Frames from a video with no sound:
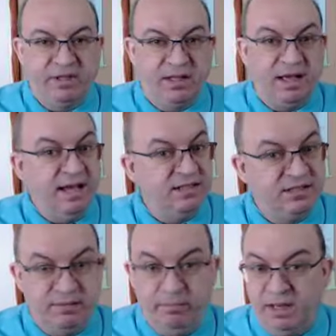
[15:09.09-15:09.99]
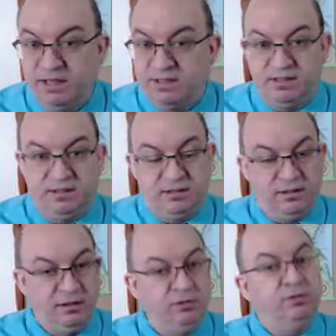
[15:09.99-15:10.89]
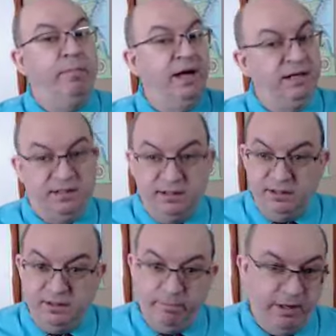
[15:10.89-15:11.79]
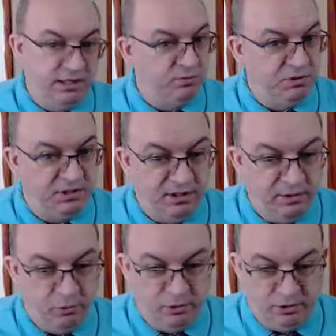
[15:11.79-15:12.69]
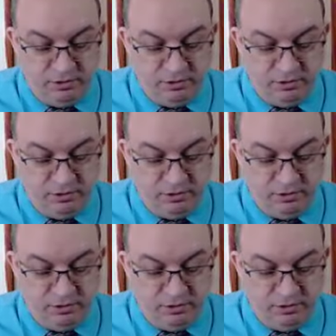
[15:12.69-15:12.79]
casks makes automatically the best whiskey in the world.